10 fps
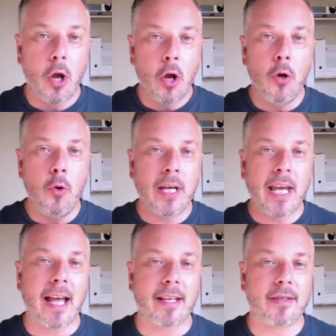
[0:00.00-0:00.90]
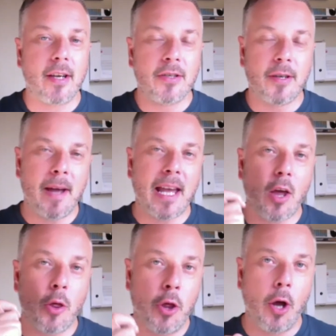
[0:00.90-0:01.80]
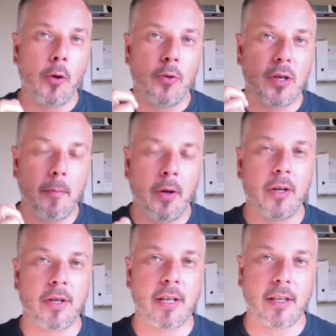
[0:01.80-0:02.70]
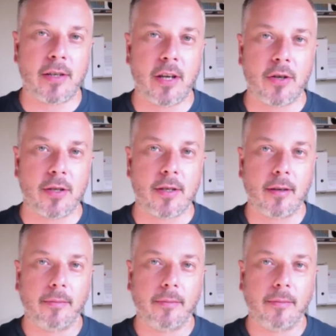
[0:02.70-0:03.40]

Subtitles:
Who gets to make those purchasing decisions?